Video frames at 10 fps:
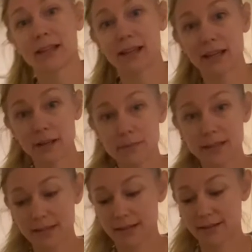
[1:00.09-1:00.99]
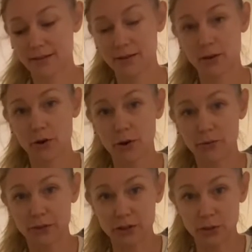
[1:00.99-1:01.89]
hips
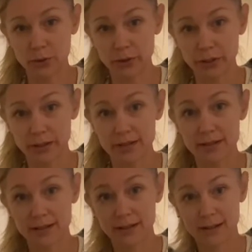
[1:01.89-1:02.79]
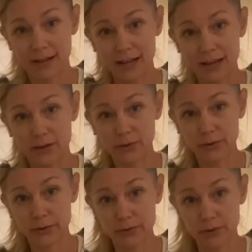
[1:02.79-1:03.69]
over shoulders,
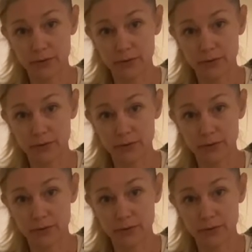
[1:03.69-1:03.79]
ankles over